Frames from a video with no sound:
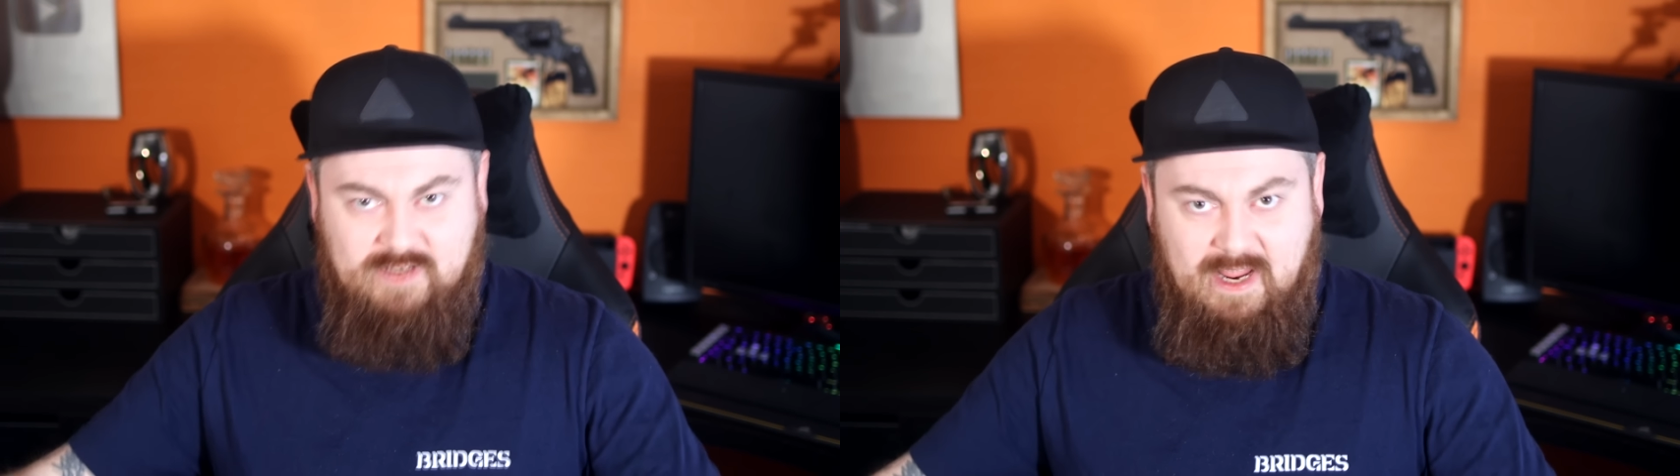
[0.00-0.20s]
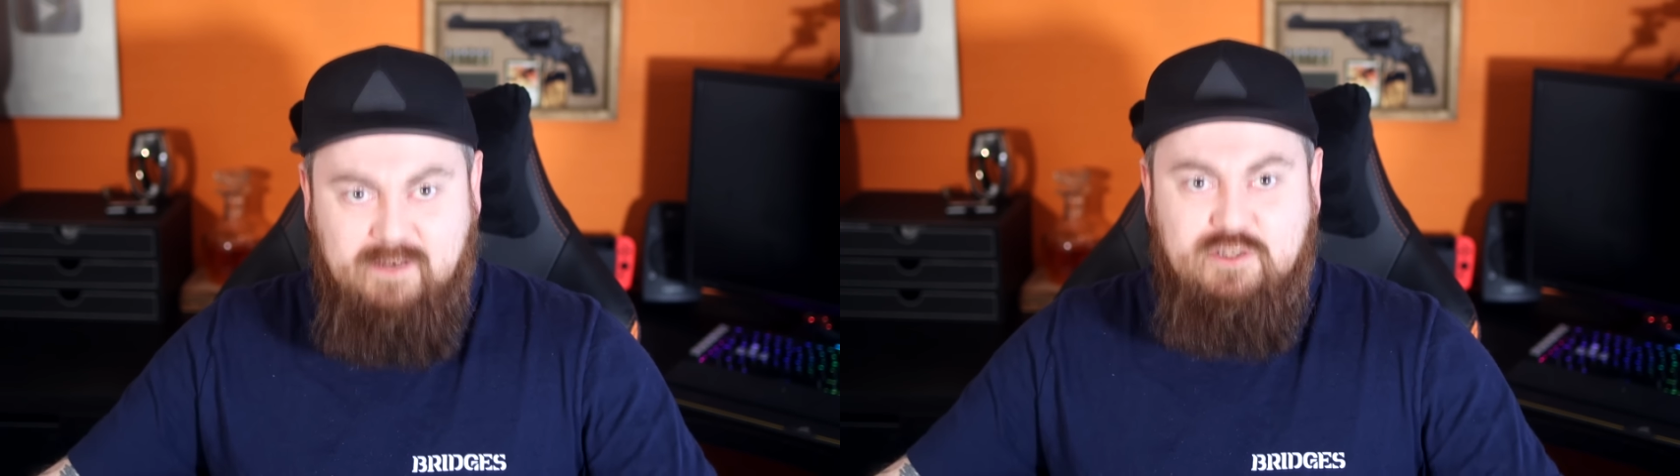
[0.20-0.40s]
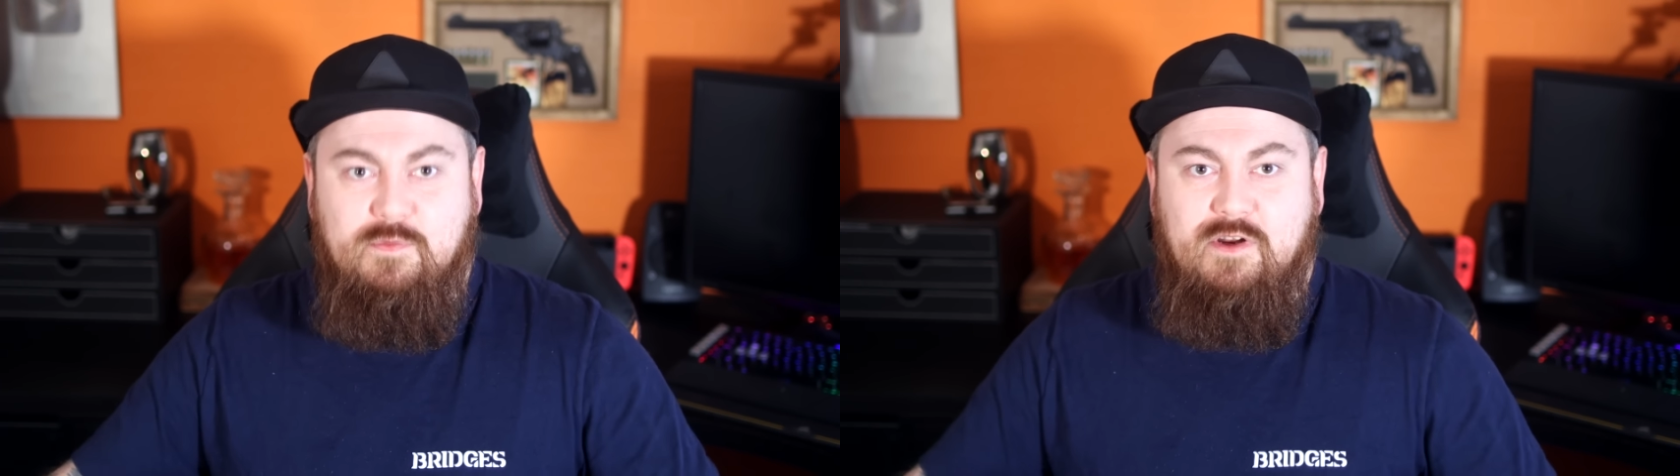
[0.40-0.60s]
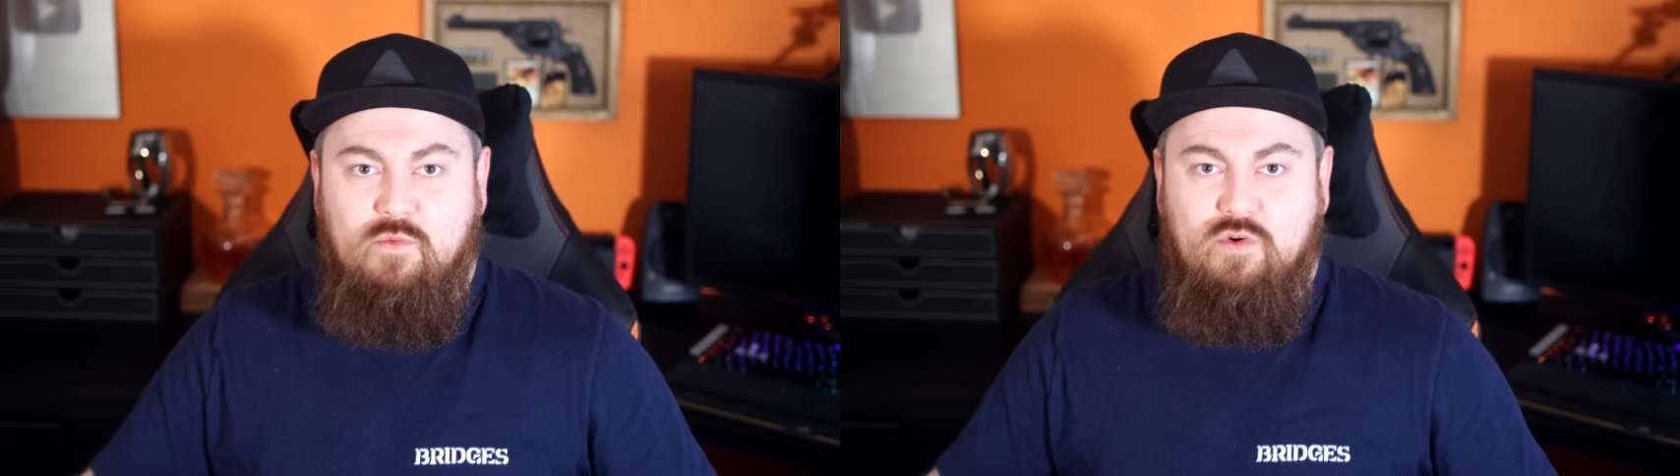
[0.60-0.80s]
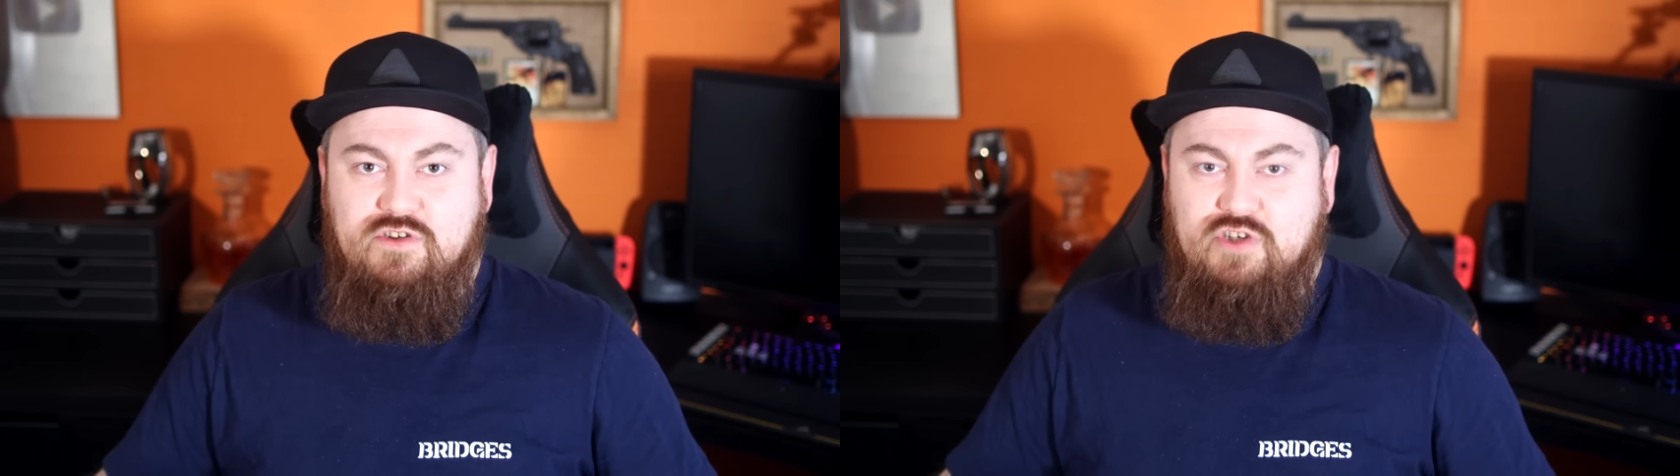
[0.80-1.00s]

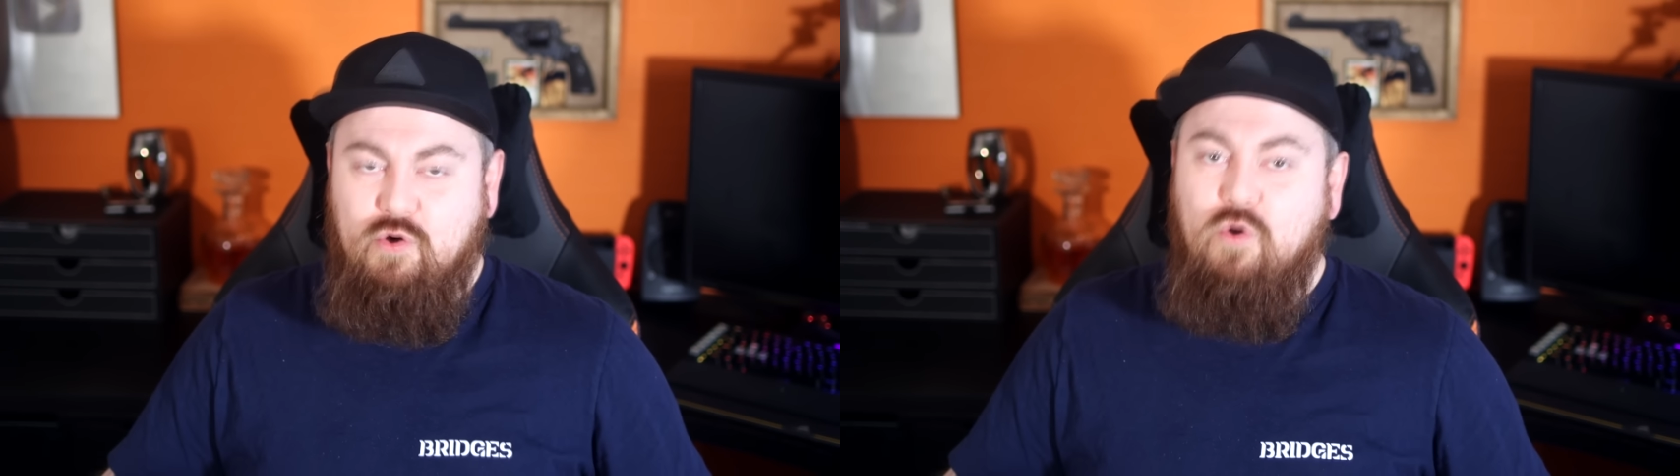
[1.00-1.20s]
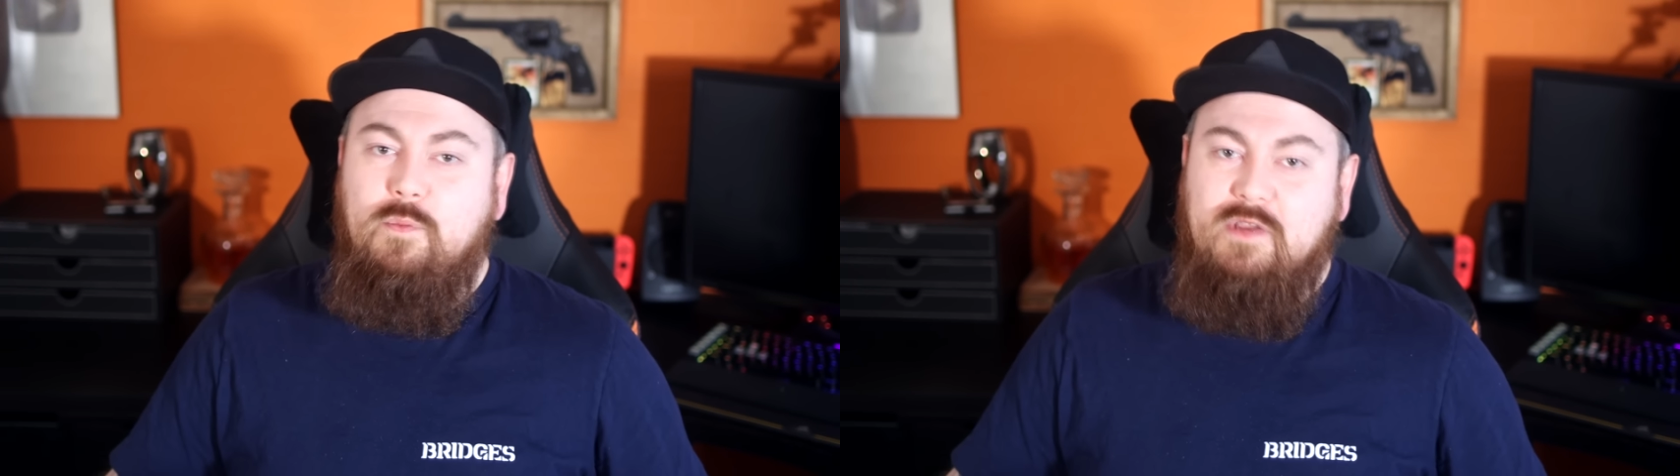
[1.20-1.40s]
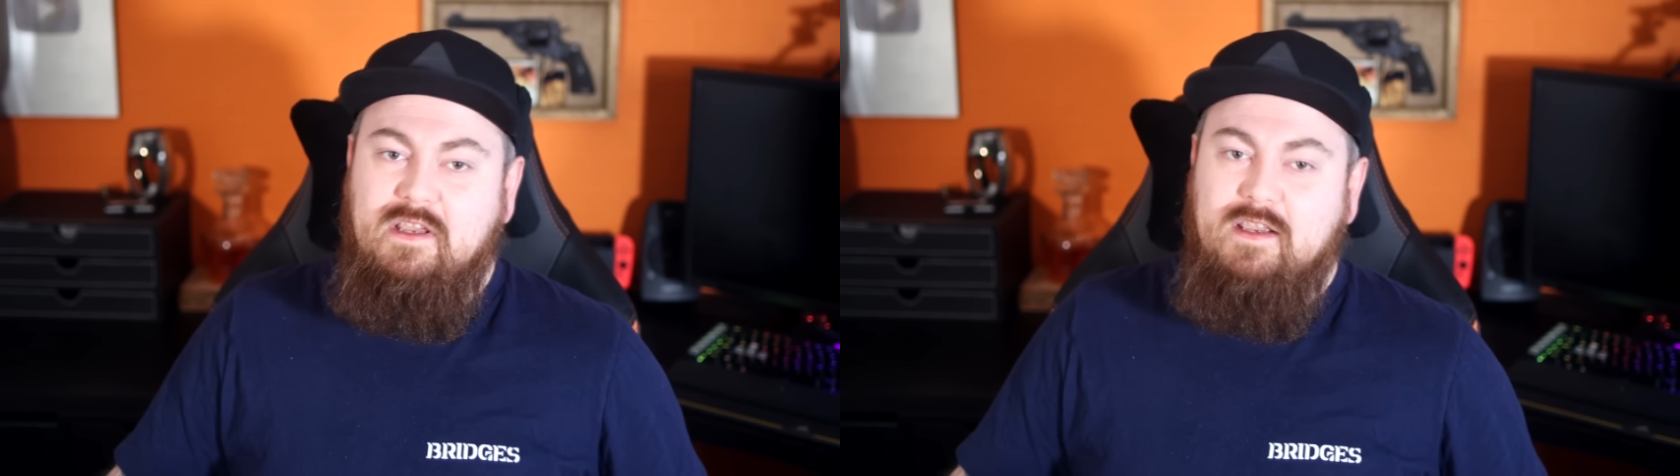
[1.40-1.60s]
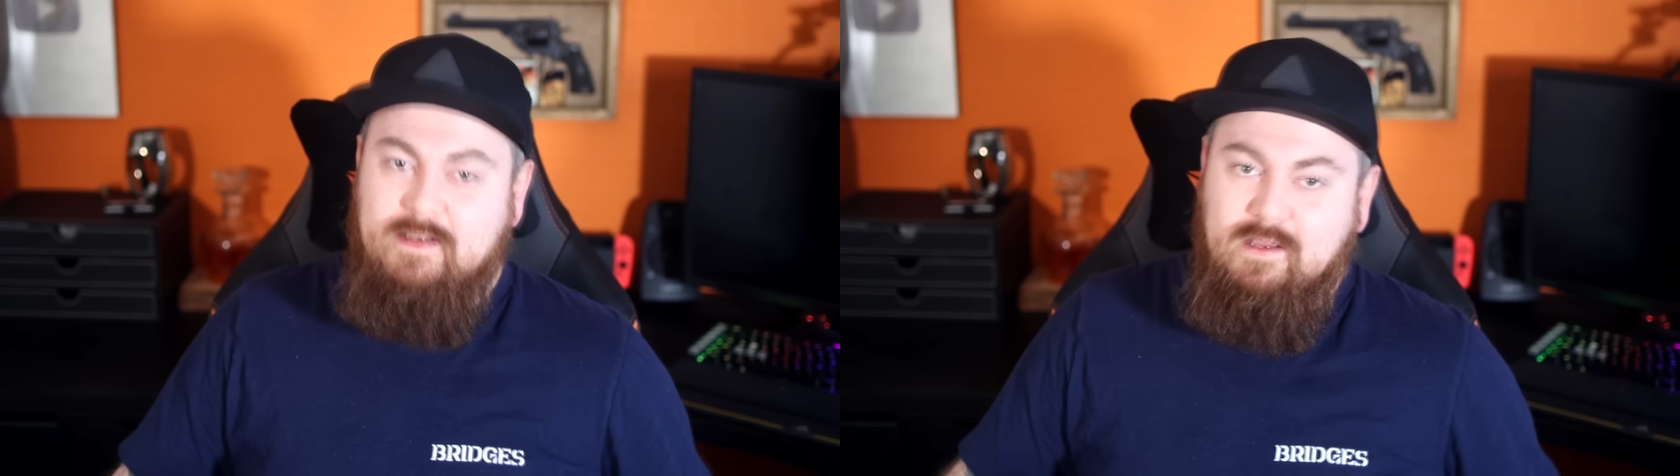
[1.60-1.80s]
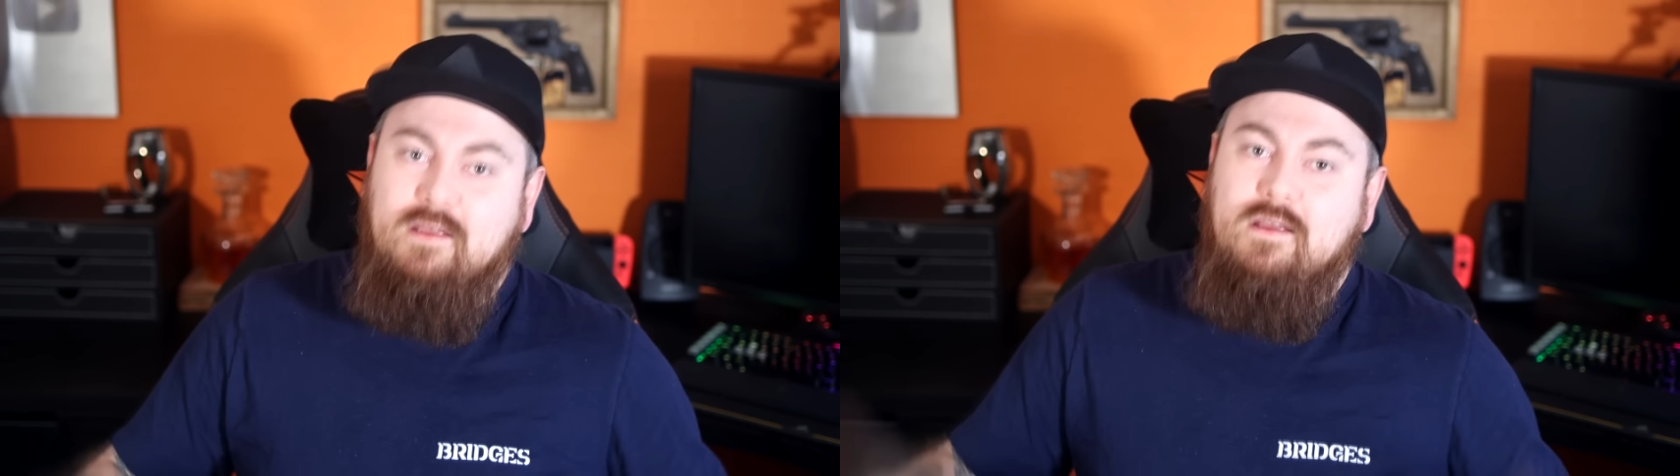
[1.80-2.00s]
henchman was, you know, being